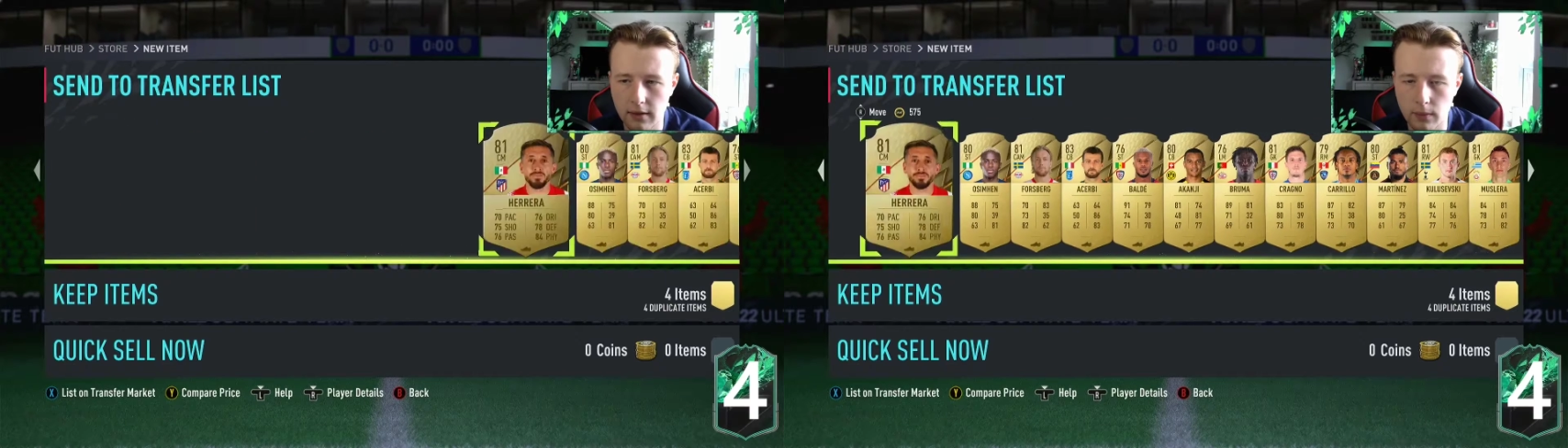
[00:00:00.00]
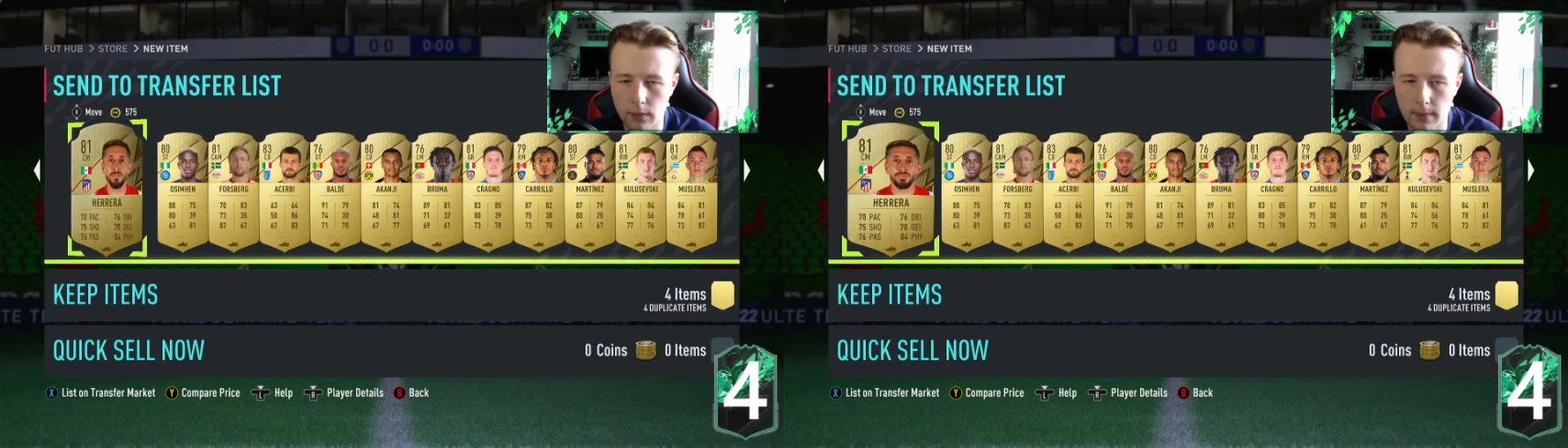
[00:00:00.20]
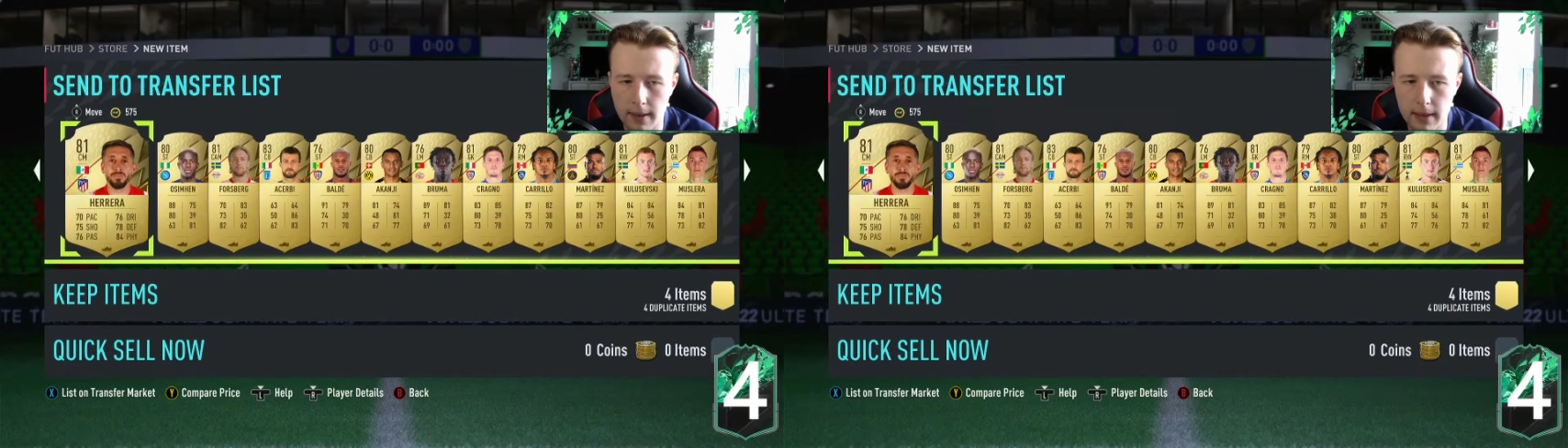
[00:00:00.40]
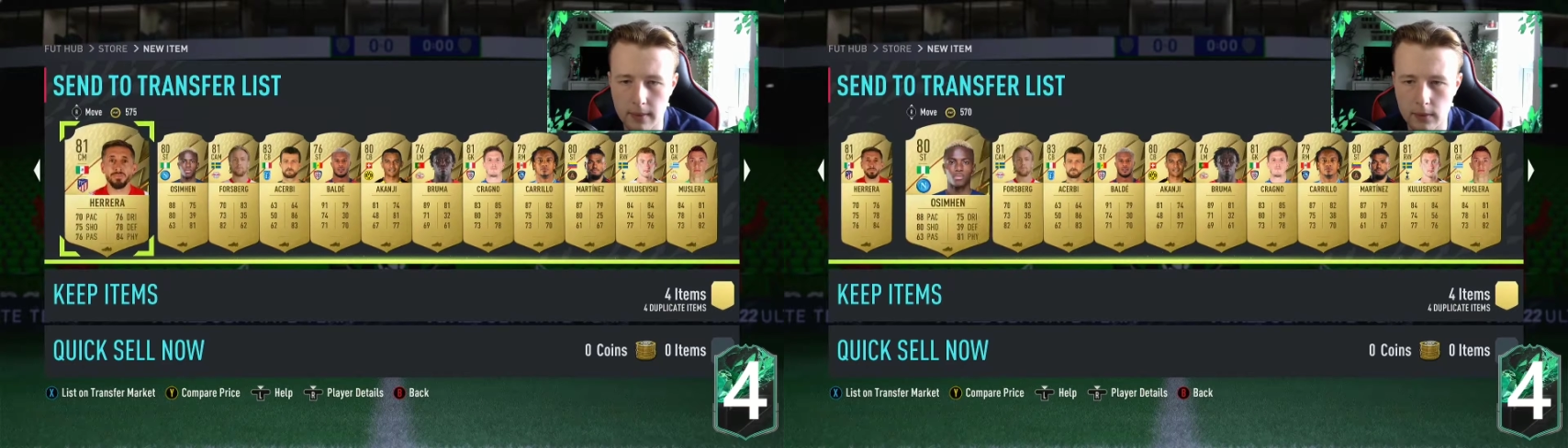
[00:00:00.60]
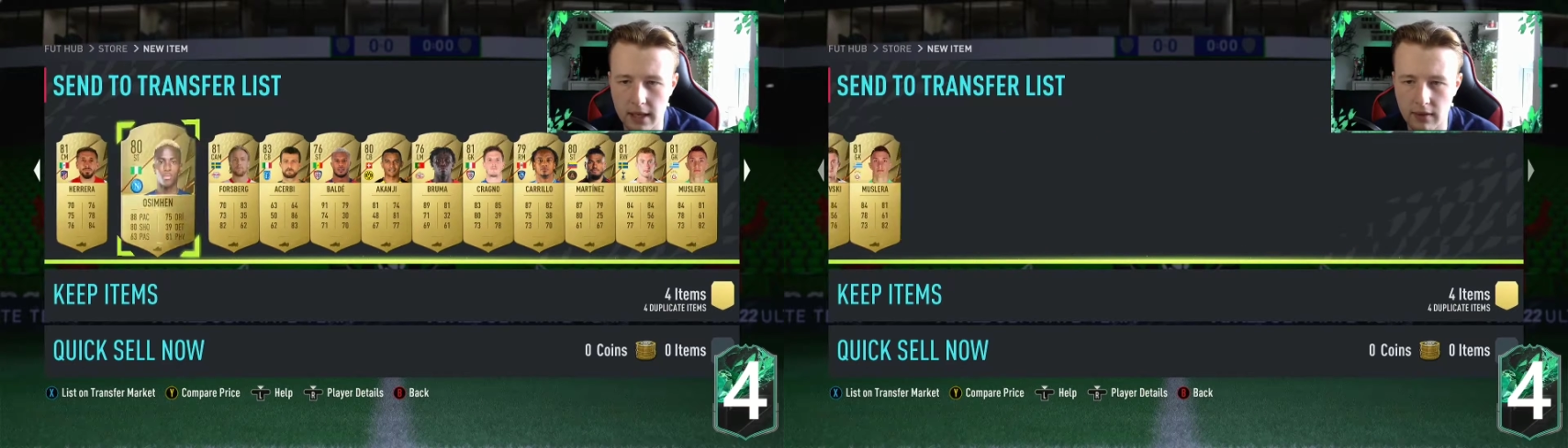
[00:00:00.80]
we might be
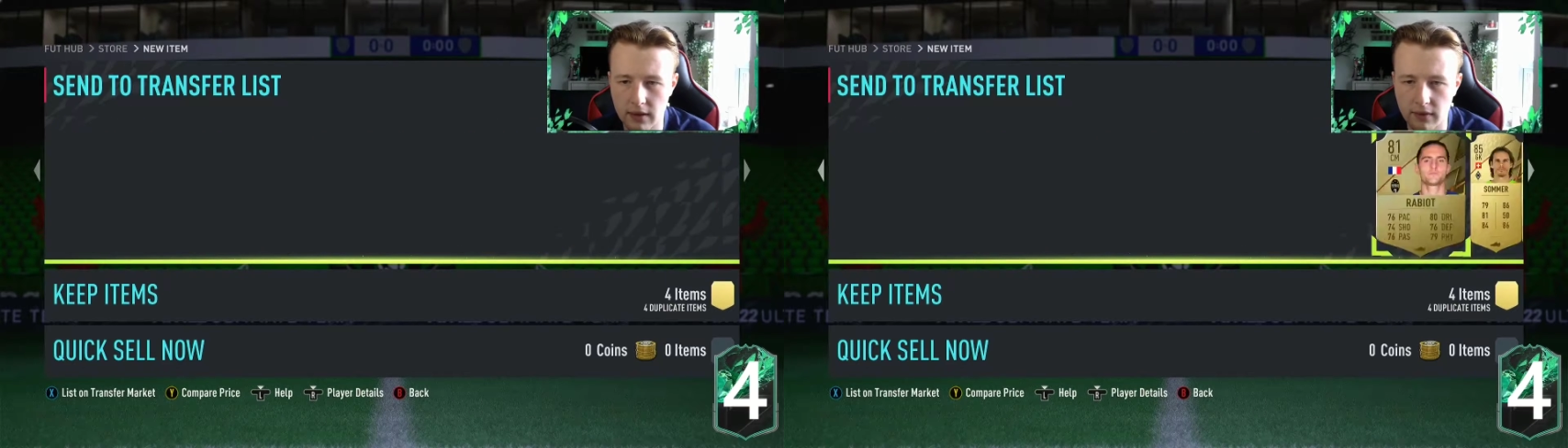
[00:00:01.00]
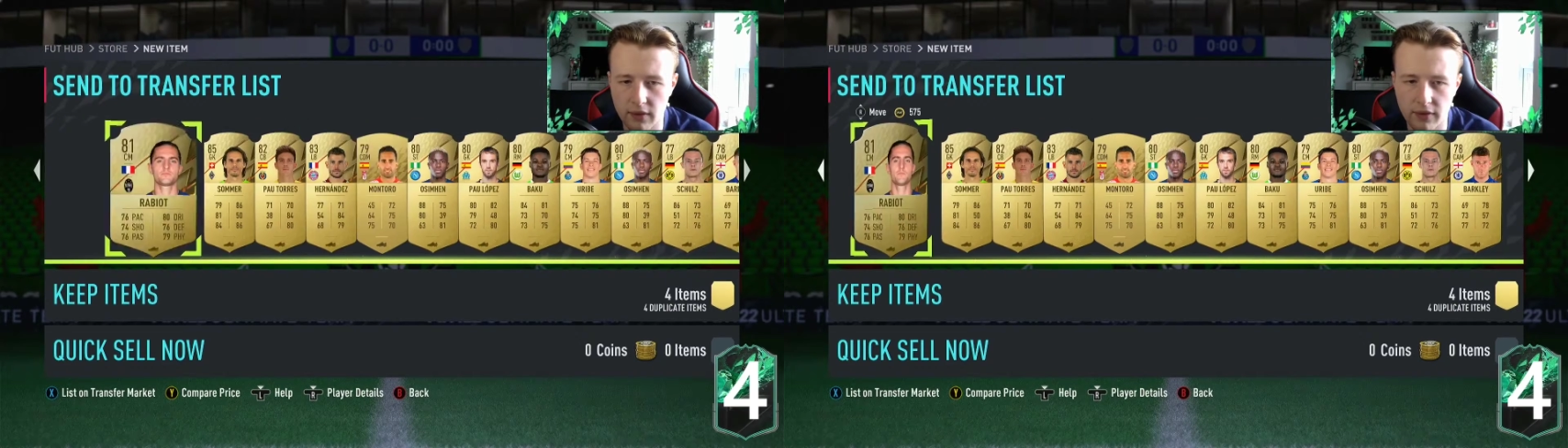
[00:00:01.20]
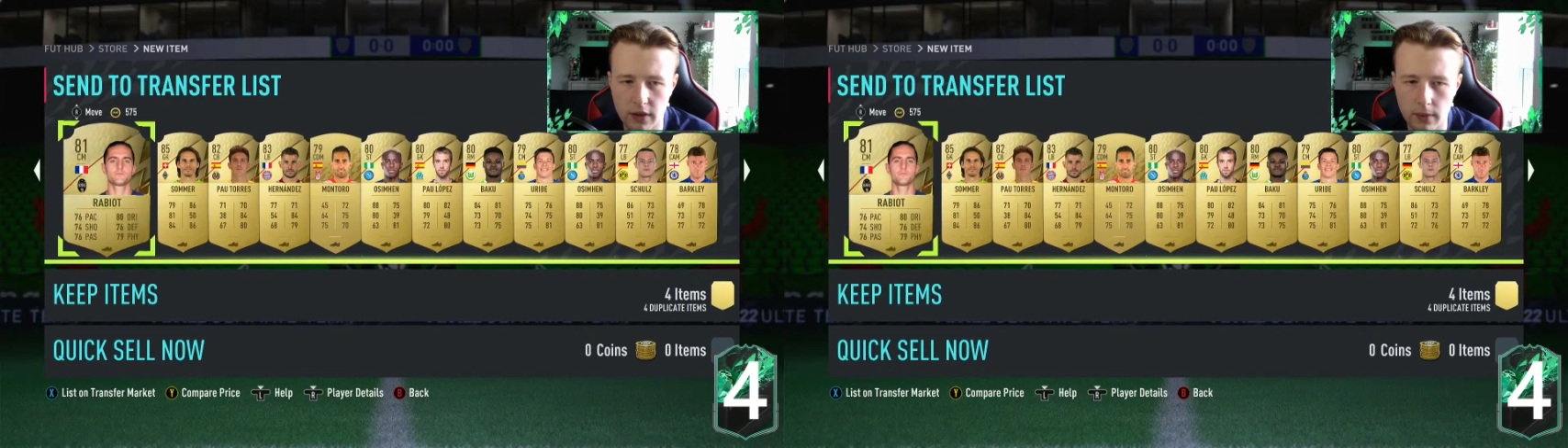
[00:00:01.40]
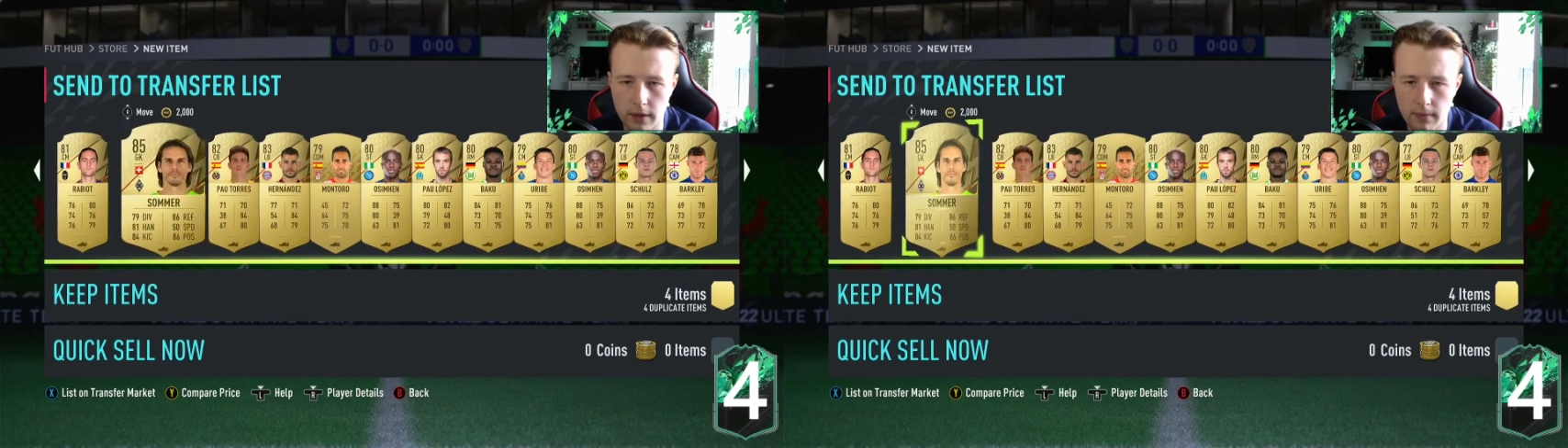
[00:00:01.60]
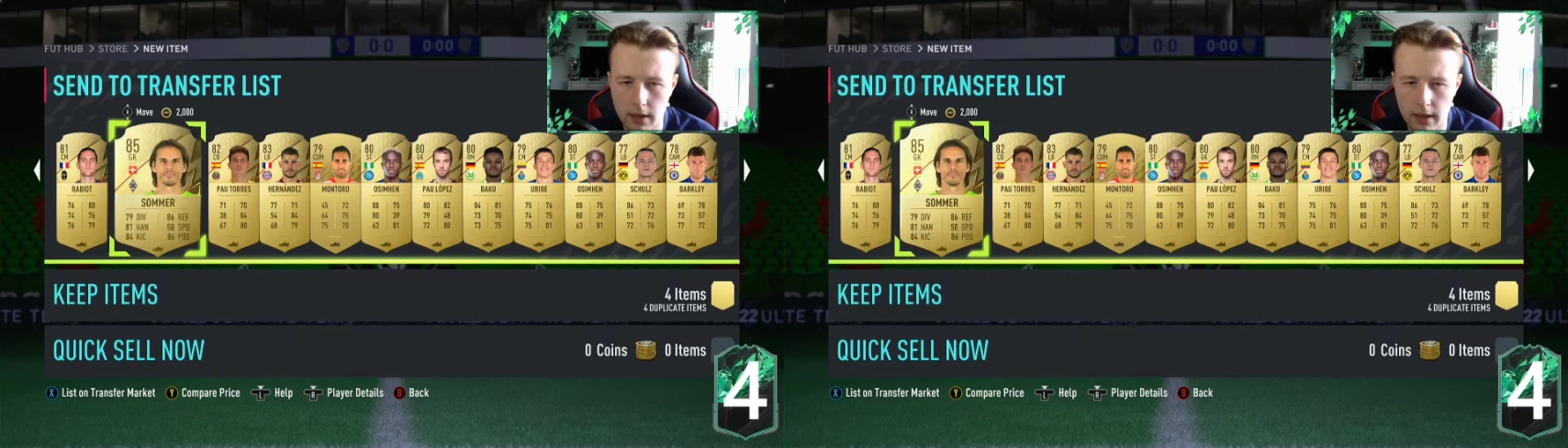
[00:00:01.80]
able to get rid of a few of them